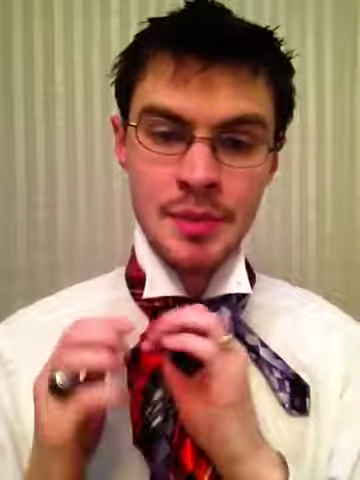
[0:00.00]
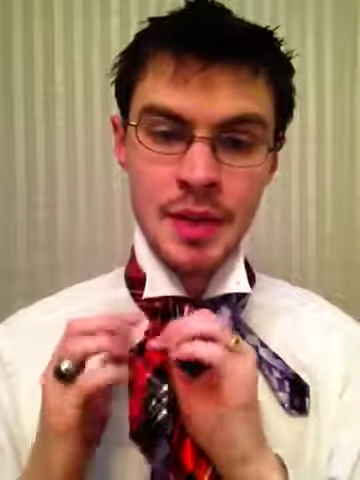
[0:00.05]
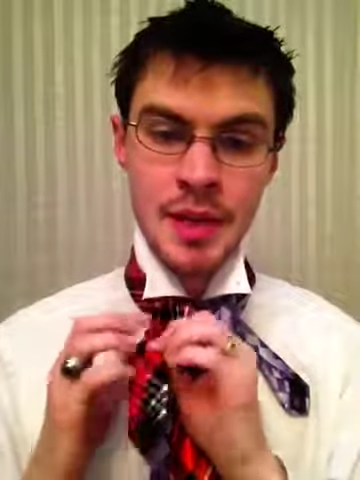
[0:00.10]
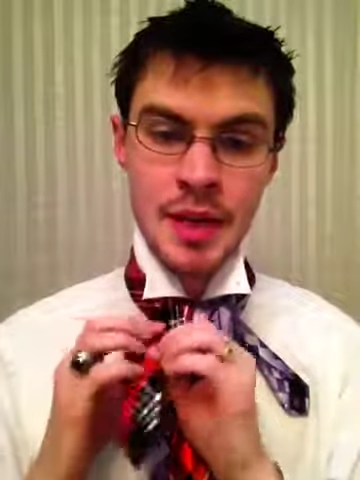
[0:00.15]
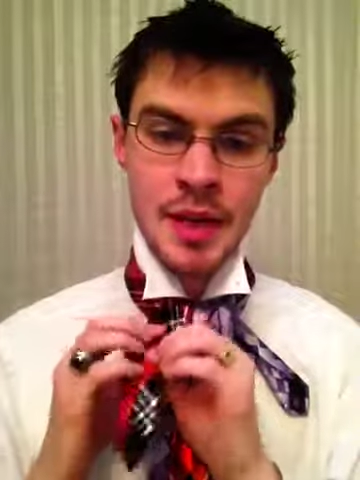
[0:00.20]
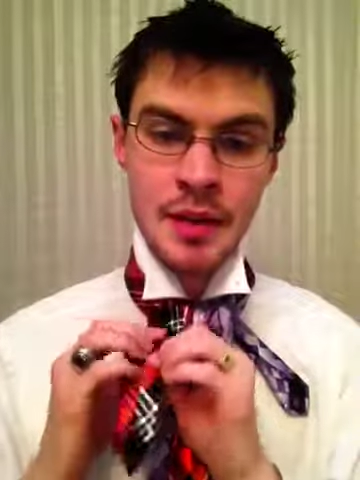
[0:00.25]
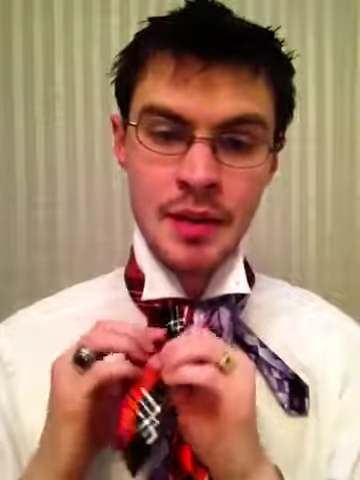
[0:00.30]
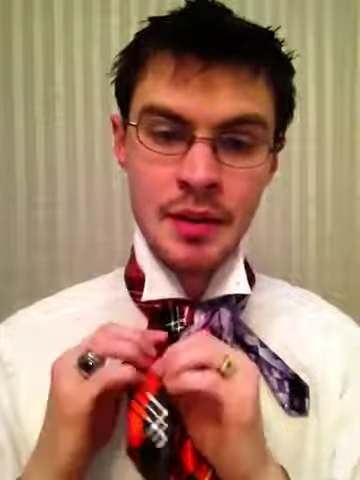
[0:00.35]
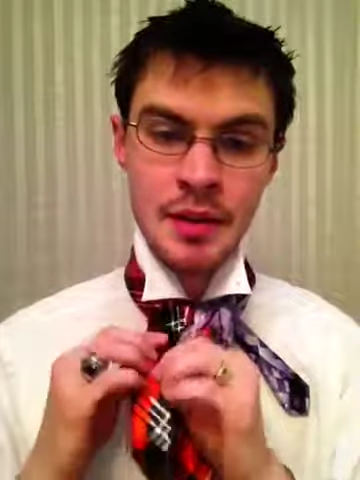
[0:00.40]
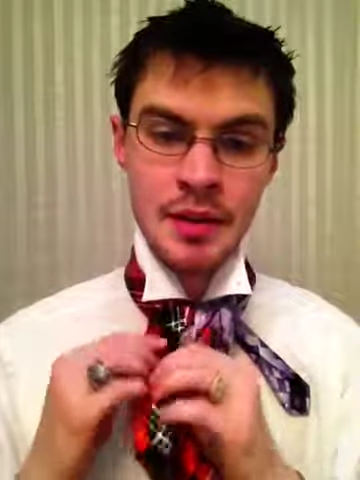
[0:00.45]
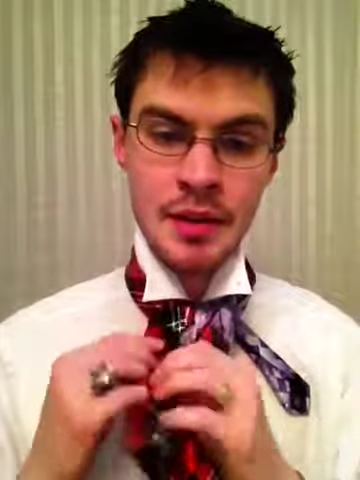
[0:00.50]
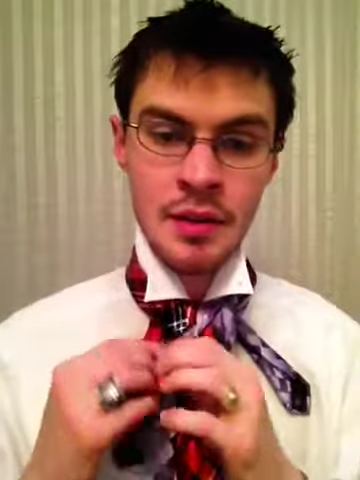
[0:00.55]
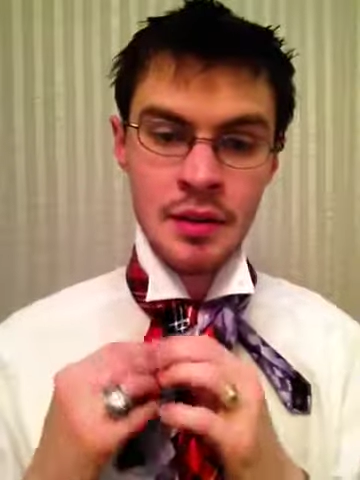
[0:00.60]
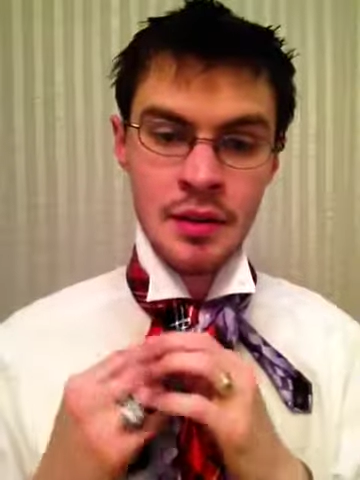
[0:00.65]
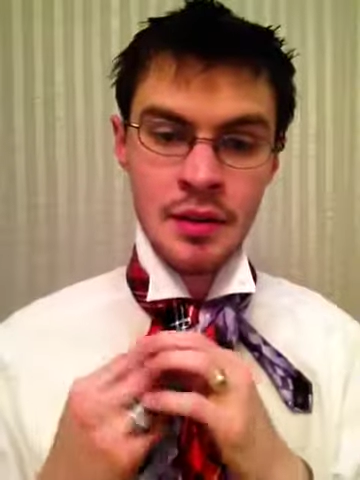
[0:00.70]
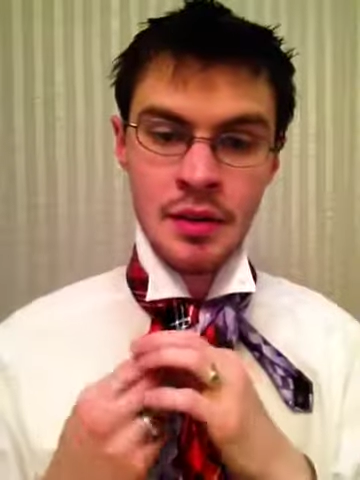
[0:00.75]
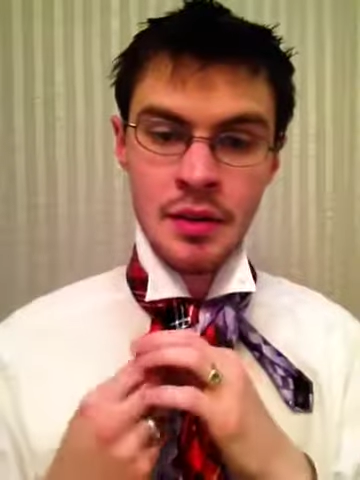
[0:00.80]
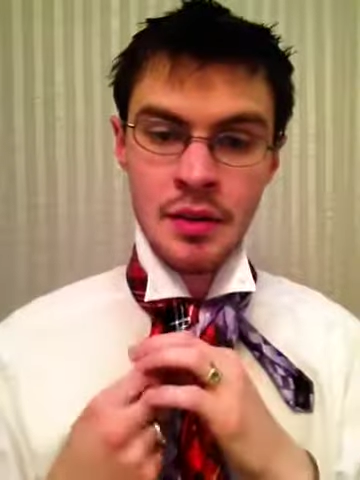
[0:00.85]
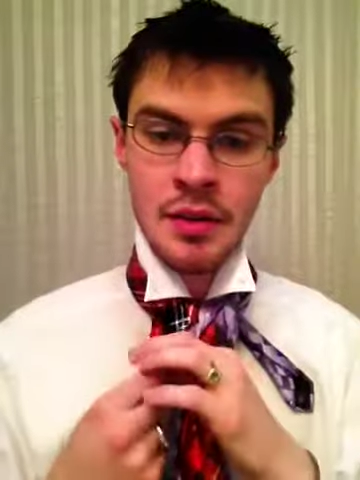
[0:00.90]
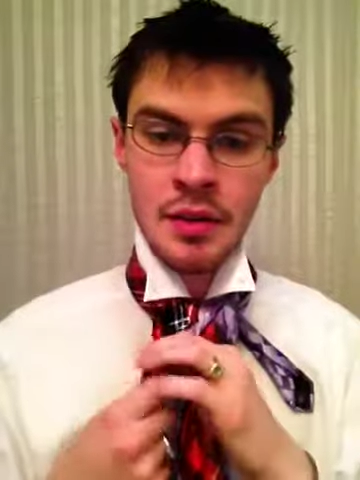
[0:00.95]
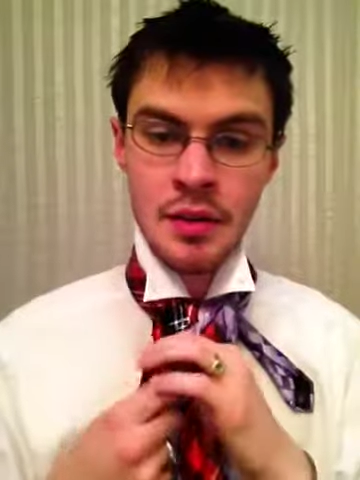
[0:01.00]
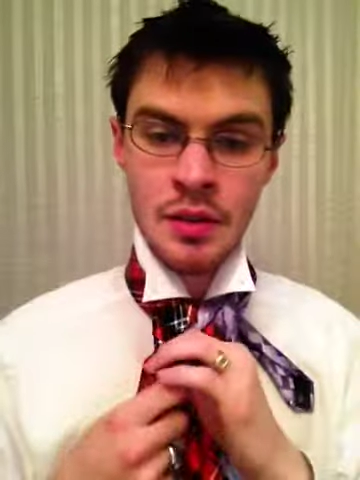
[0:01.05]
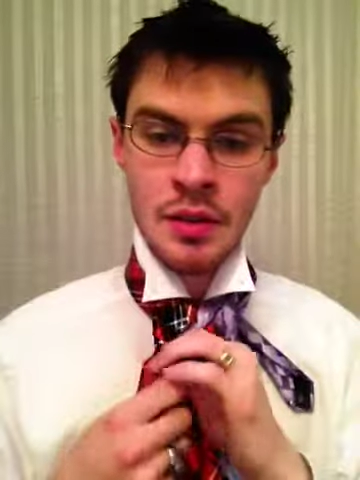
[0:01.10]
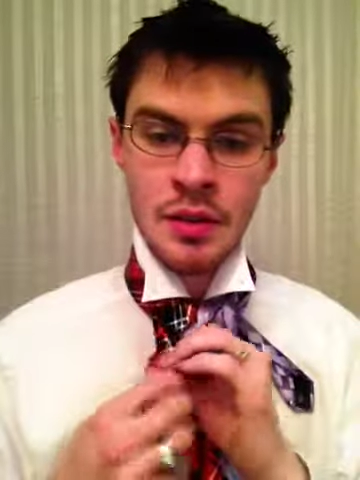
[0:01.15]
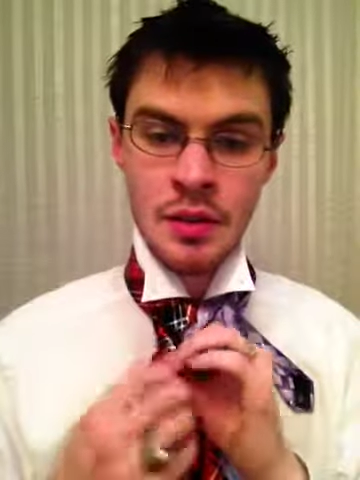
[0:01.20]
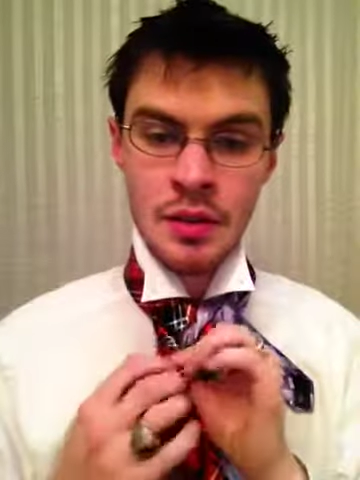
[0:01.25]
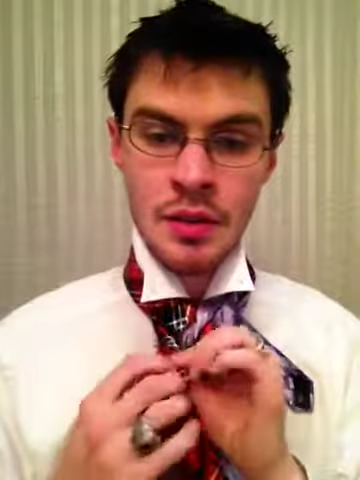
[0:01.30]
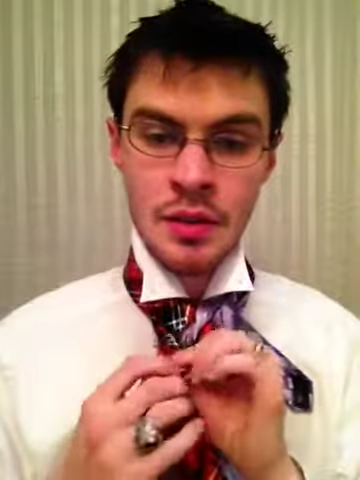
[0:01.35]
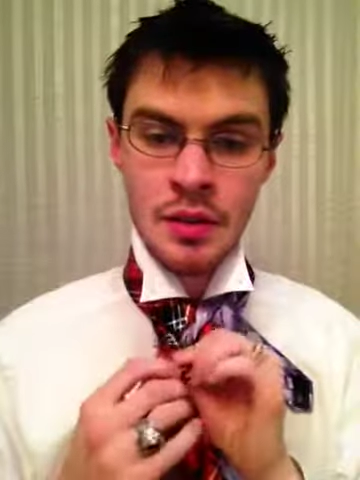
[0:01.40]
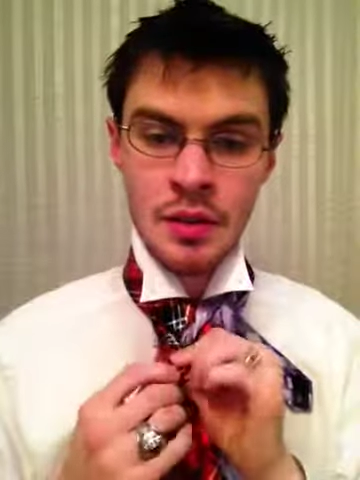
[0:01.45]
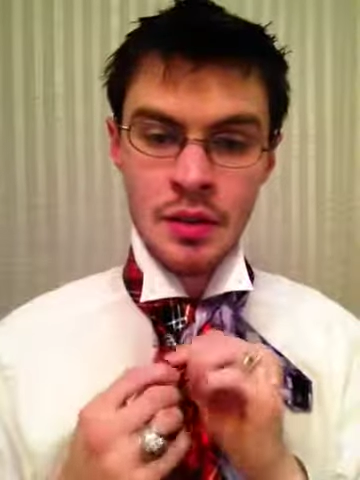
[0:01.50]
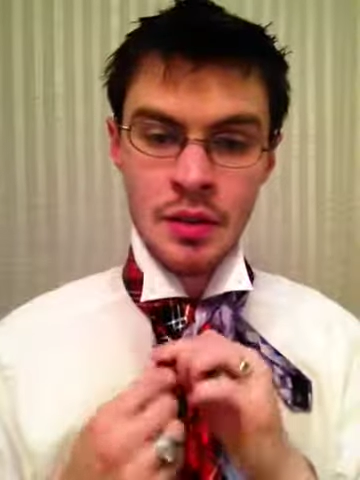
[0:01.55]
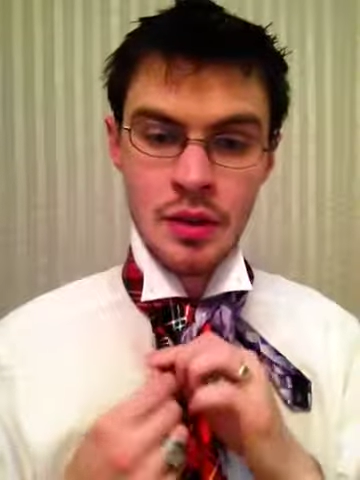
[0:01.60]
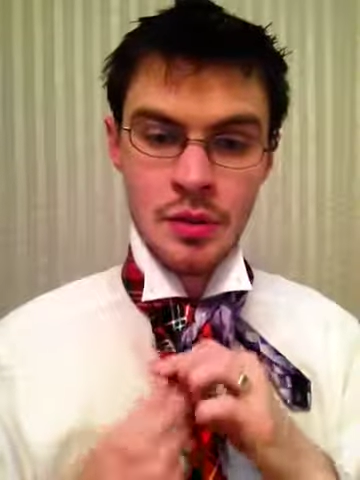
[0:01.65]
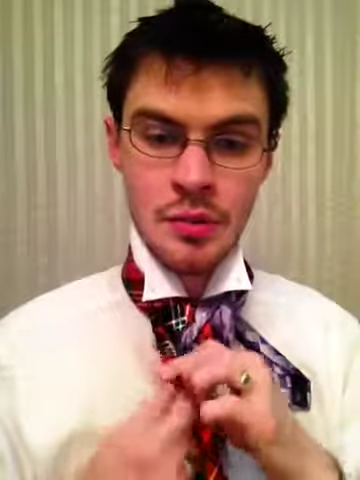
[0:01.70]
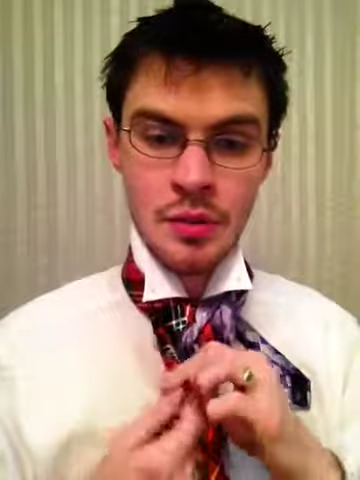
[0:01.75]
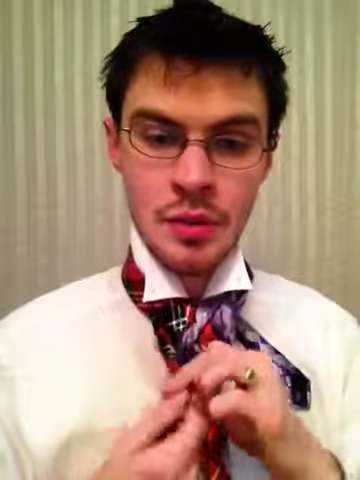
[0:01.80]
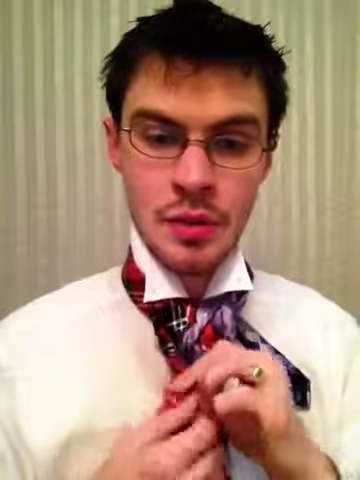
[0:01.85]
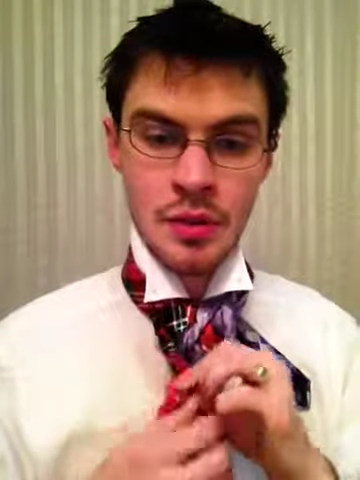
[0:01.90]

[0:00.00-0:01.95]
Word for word: tie. We're